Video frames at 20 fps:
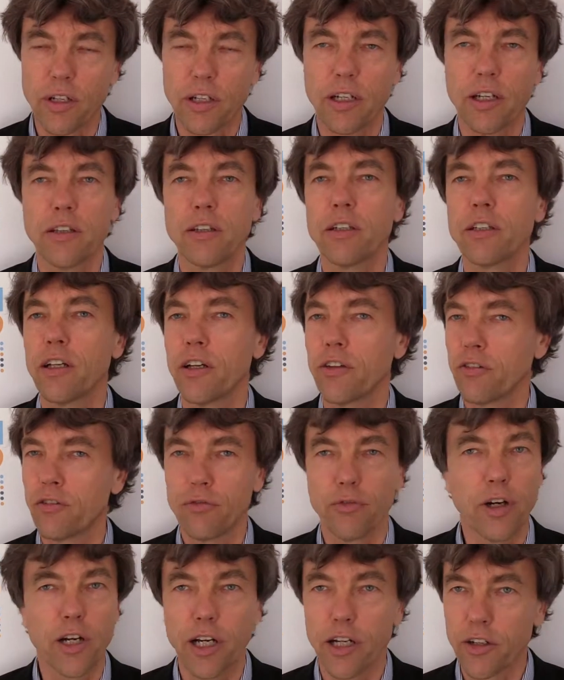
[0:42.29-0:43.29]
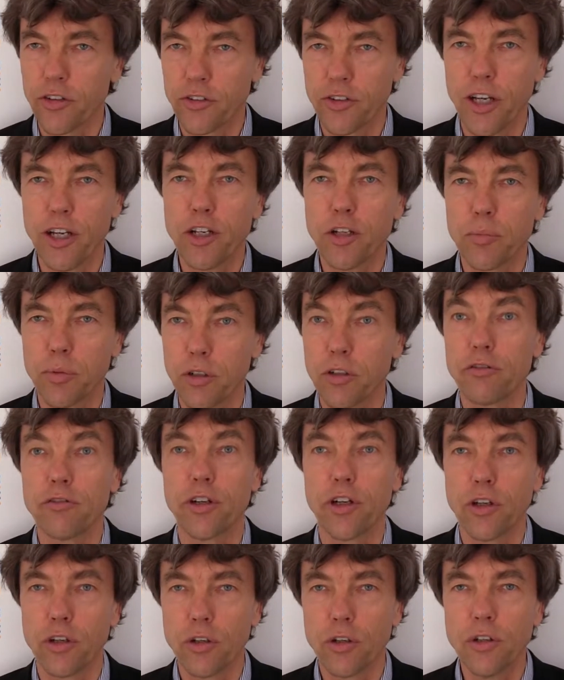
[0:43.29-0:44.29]
And I think that's very understandable and
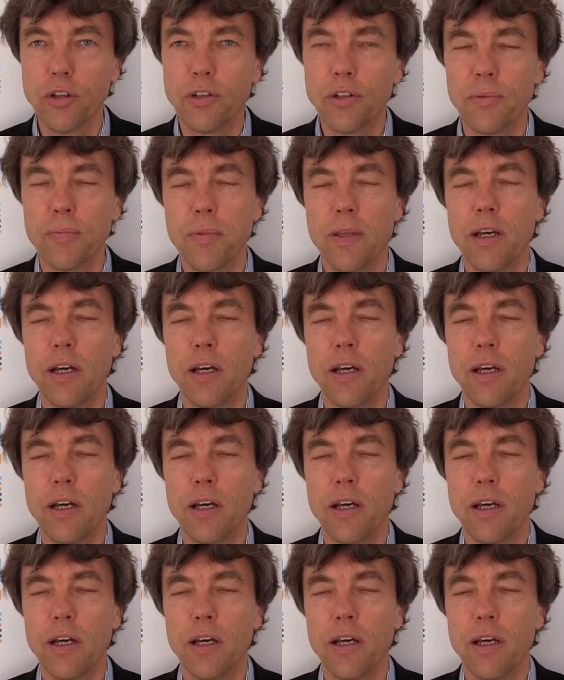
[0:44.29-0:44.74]
very good.